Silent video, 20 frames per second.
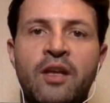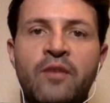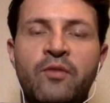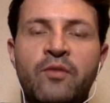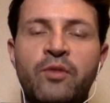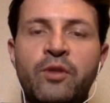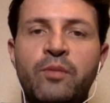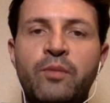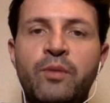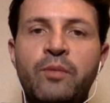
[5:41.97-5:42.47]

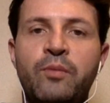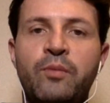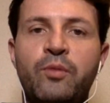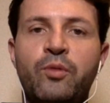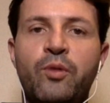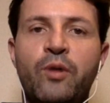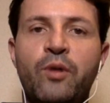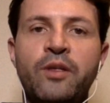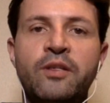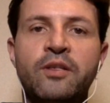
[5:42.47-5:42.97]
for the people
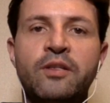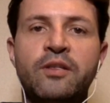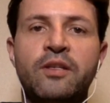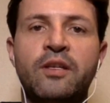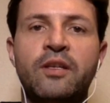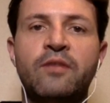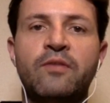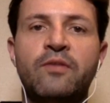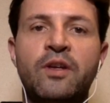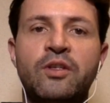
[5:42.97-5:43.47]
who are interested
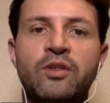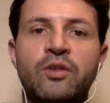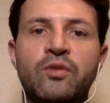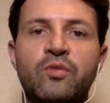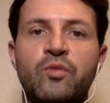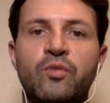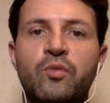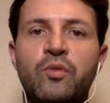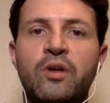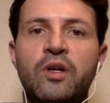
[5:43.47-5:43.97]
in
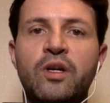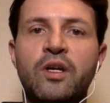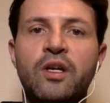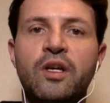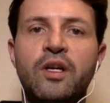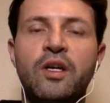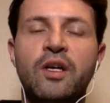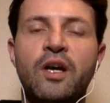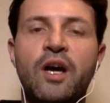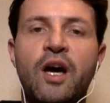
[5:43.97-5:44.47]
fashion,
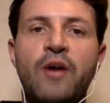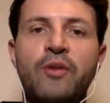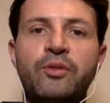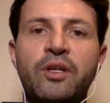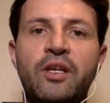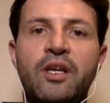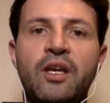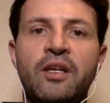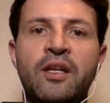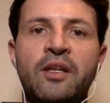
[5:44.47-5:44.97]
how
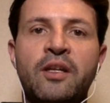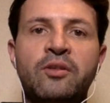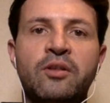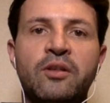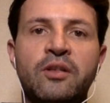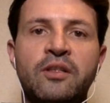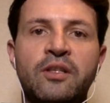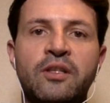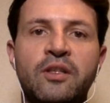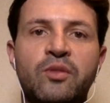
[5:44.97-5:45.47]
they can
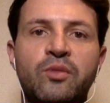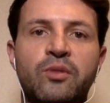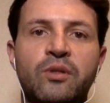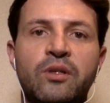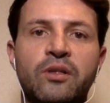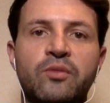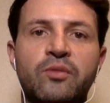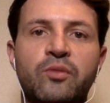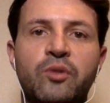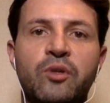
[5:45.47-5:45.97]
enter in that
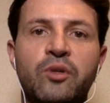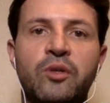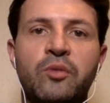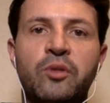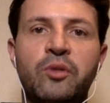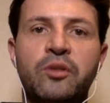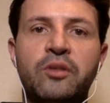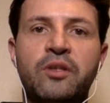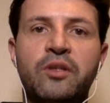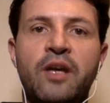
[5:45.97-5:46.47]
world? Uh,
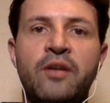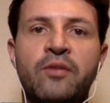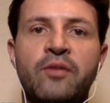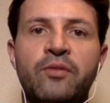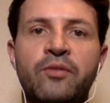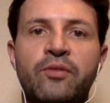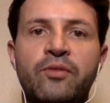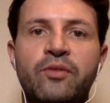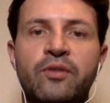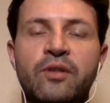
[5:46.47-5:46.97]
what kind
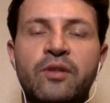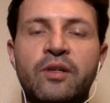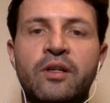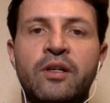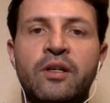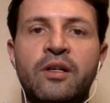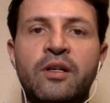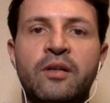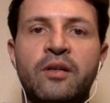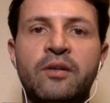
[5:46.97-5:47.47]
of
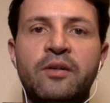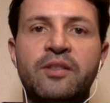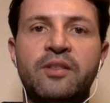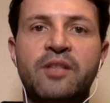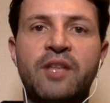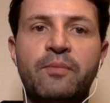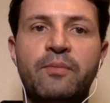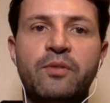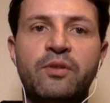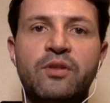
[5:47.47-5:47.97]
uh,
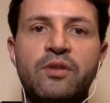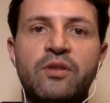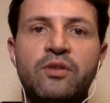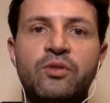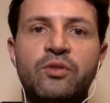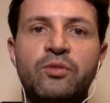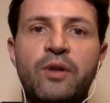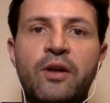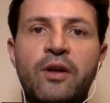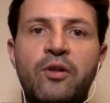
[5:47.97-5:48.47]
steps
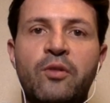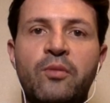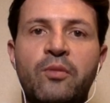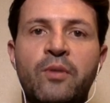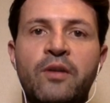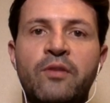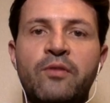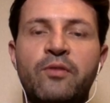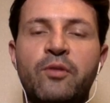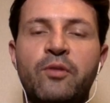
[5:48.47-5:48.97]
you
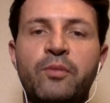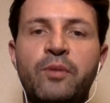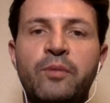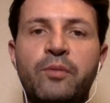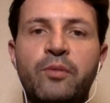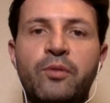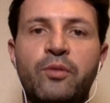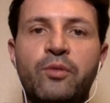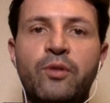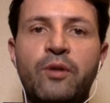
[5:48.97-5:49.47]
recommend for
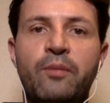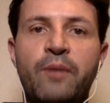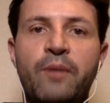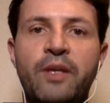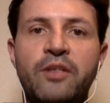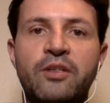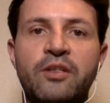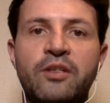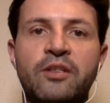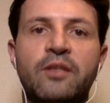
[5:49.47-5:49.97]
people who are
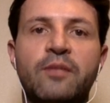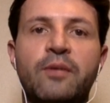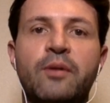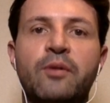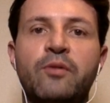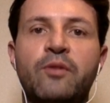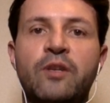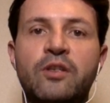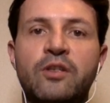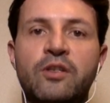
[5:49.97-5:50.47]
passionate
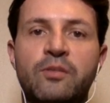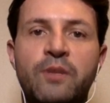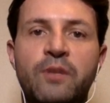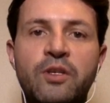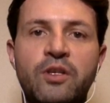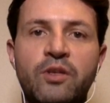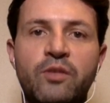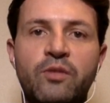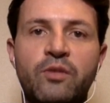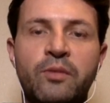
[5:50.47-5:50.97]
about fashion,
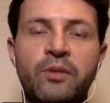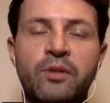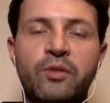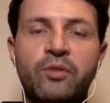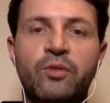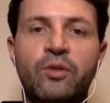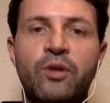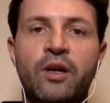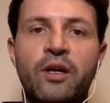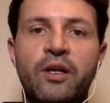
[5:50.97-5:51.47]
especially women
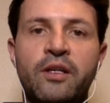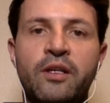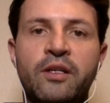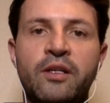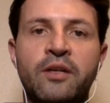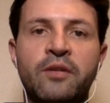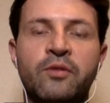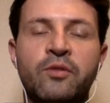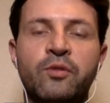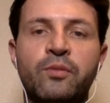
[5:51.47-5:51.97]
who are in
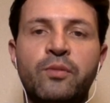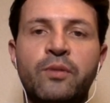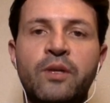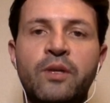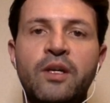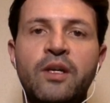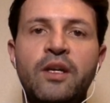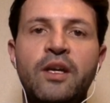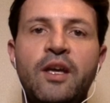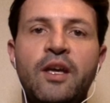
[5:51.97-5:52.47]
our group
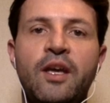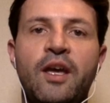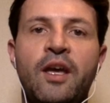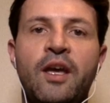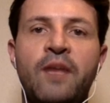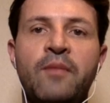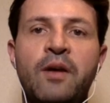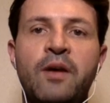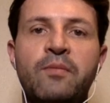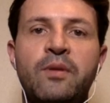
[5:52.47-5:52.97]

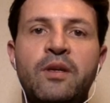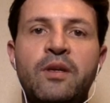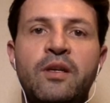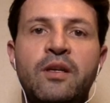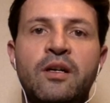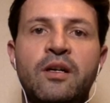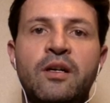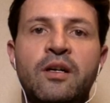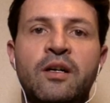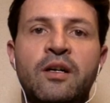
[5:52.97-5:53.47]
and might
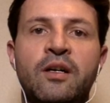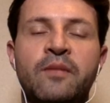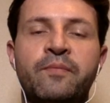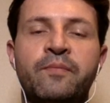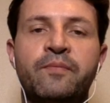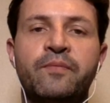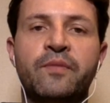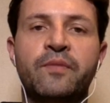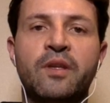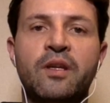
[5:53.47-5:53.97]
be
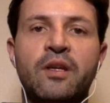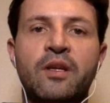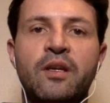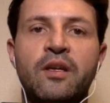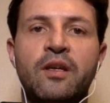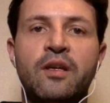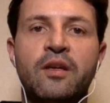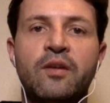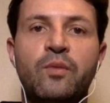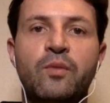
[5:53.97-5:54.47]
um,
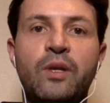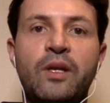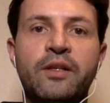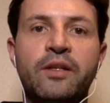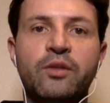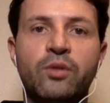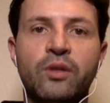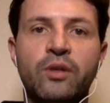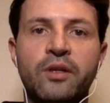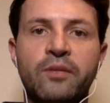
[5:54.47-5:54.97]

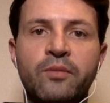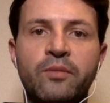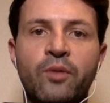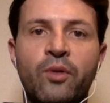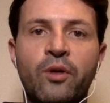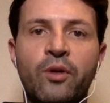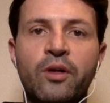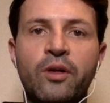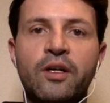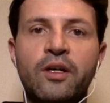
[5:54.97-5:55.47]
willing to learn
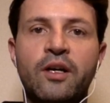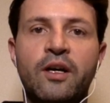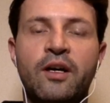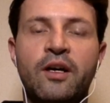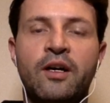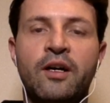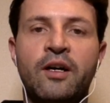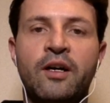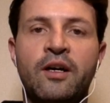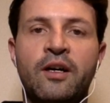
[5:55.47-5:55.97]
more
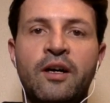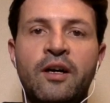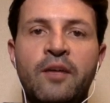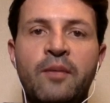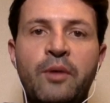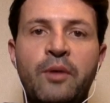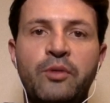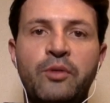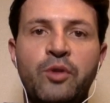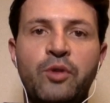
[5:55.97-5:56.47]
uh,
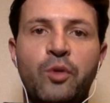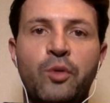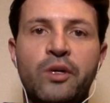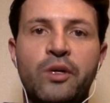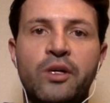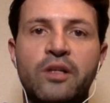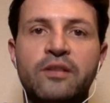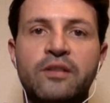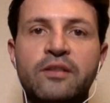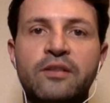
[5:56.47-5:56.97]
about your
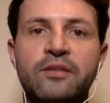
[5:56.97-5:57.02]
world?